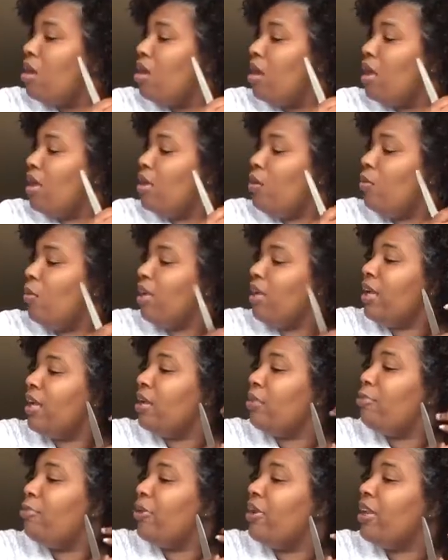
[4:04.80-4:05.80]
And you want to get a
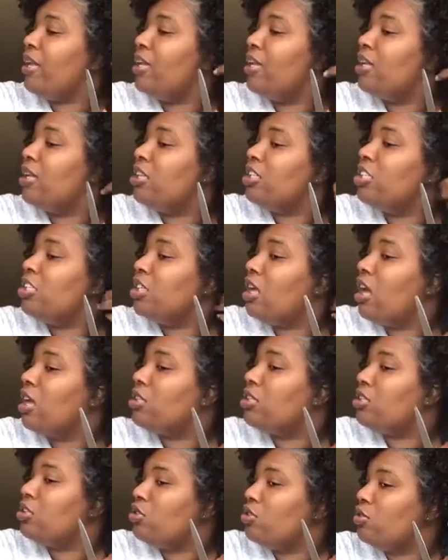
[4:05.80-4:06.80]
pretty good
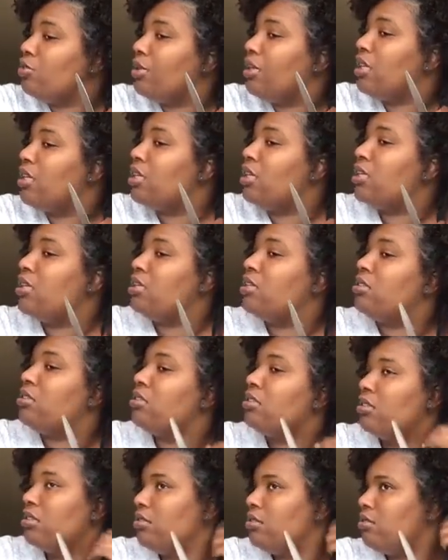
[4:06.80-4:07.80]
chunk too, because,
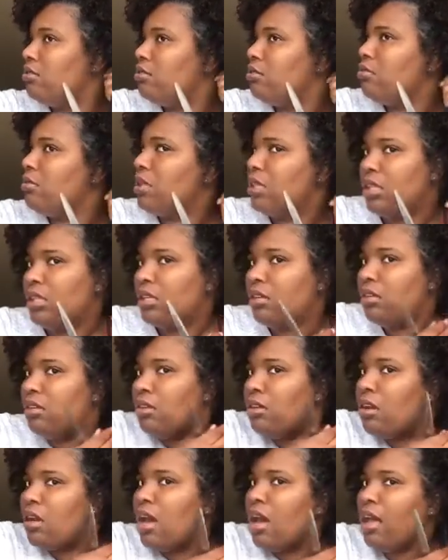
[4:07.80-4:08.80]
I mean,
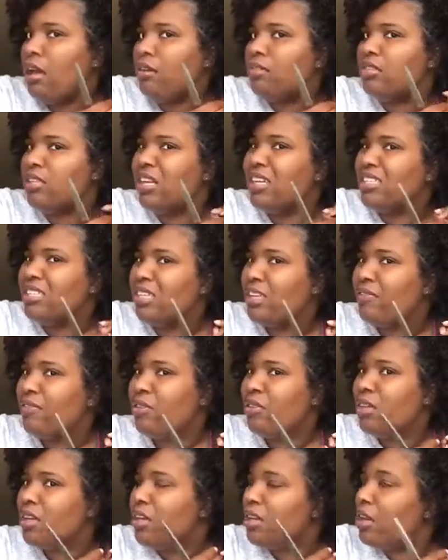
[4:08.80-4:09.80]
how you going to test it if you're
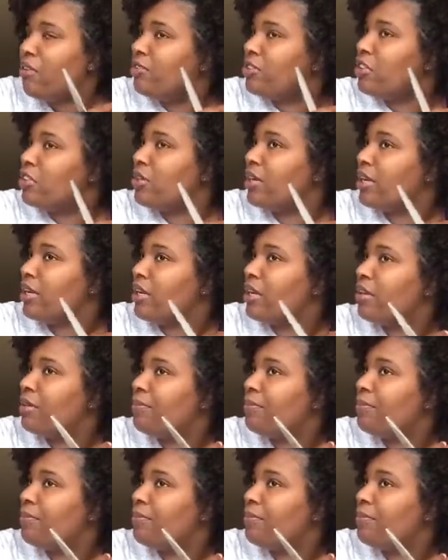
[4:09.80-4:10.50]
only cutting off a strand?